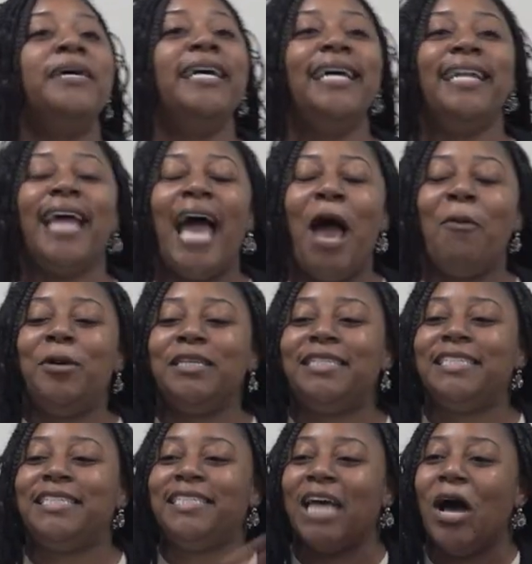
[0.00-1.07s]
But I was
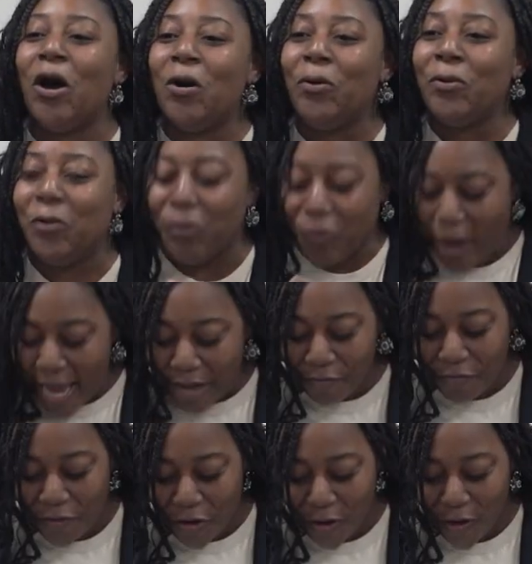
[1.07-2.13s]
so
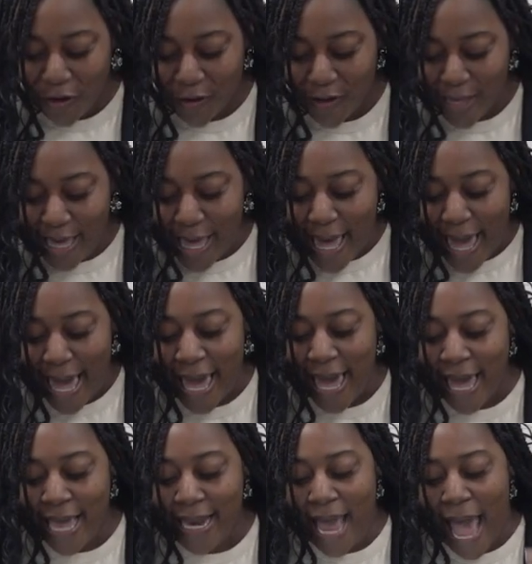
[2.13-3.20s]
grateful.
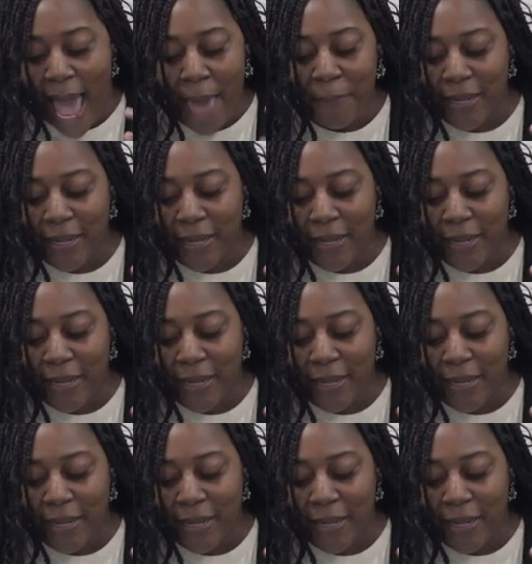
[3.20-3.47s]
And I